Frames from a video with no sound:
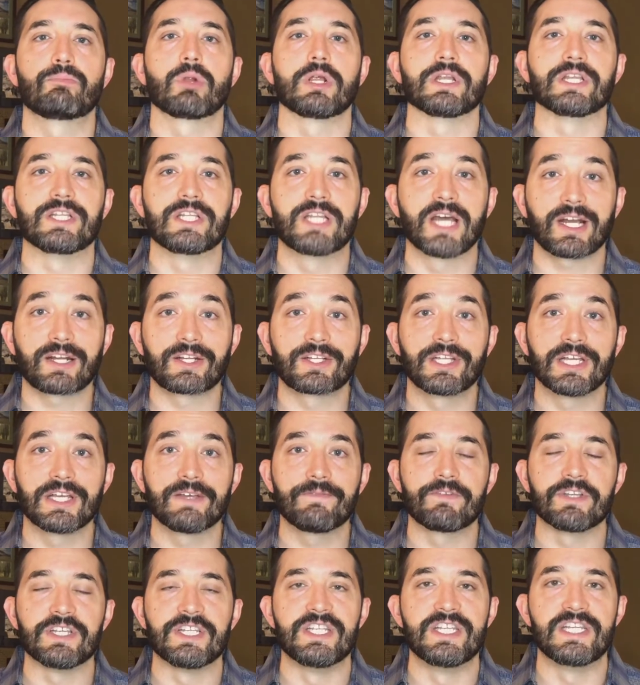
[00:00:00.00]

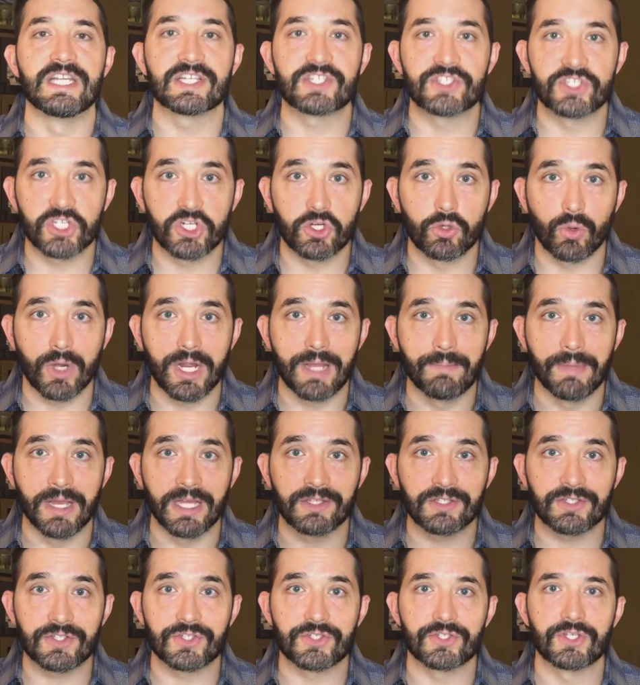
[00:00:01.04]
productive
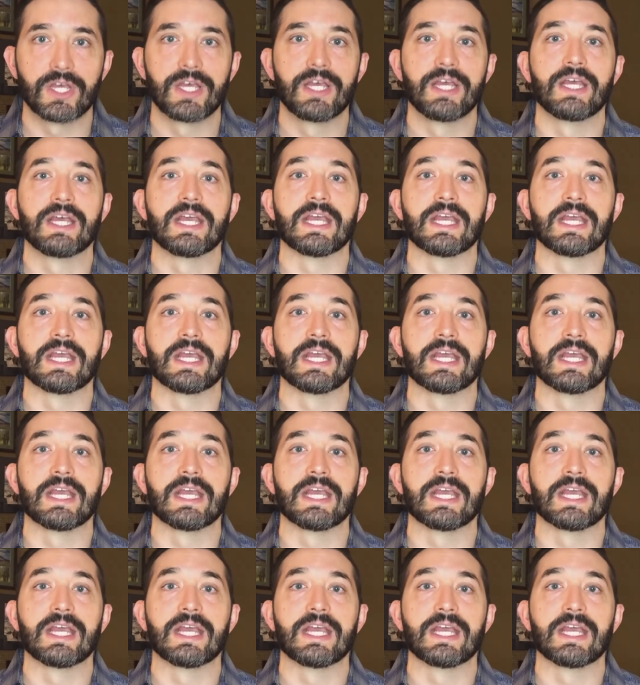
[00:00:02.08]
disagreements